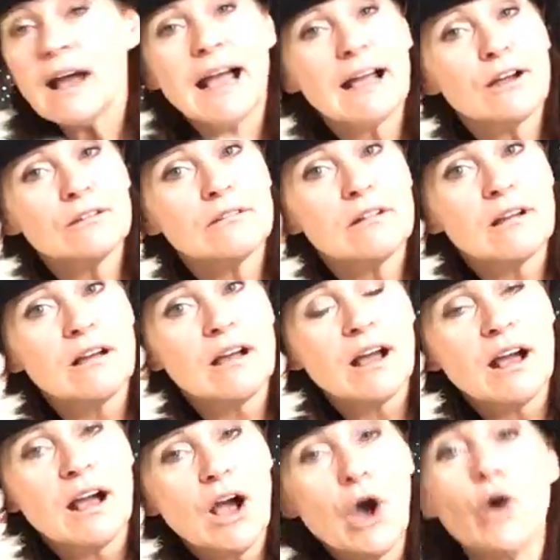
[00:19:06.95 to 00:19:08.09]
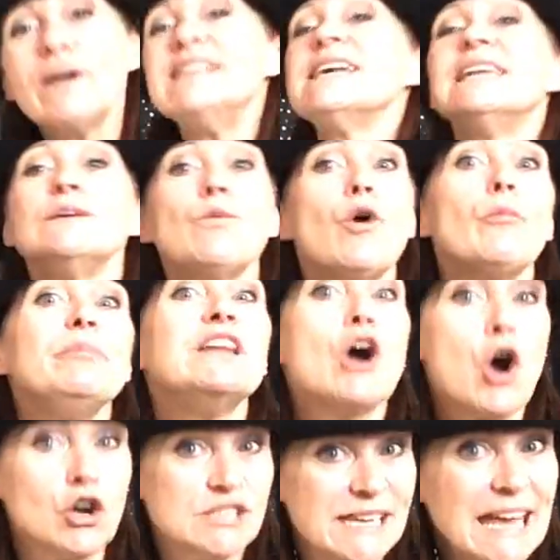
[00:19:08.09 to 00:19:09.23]
Hang on. Oh, he said he won't be
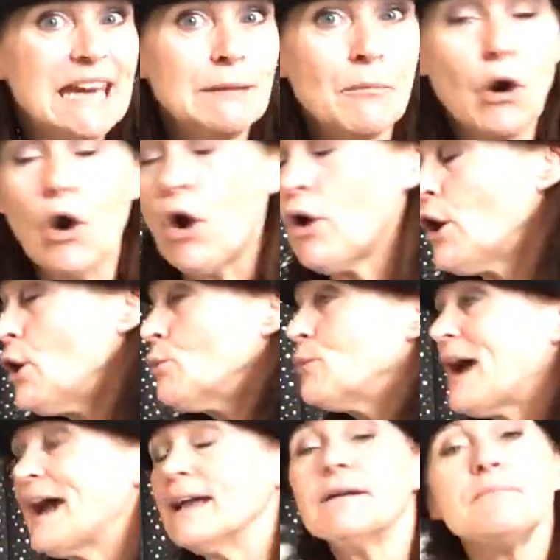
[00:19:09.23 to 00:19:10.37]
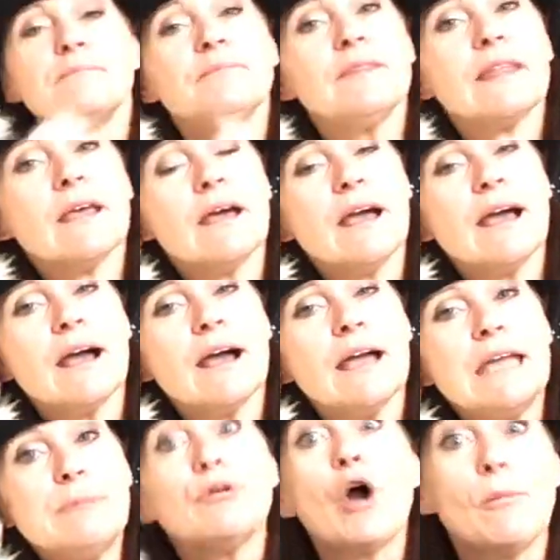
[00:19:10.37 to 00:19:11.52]
naughty anymore. Right.
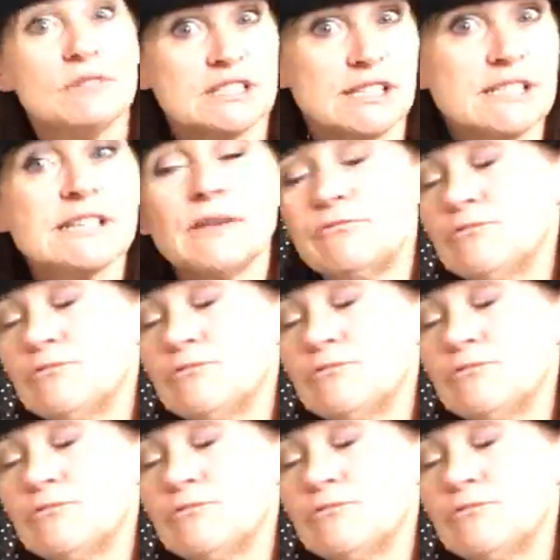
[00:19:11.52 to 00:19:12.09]
He promised.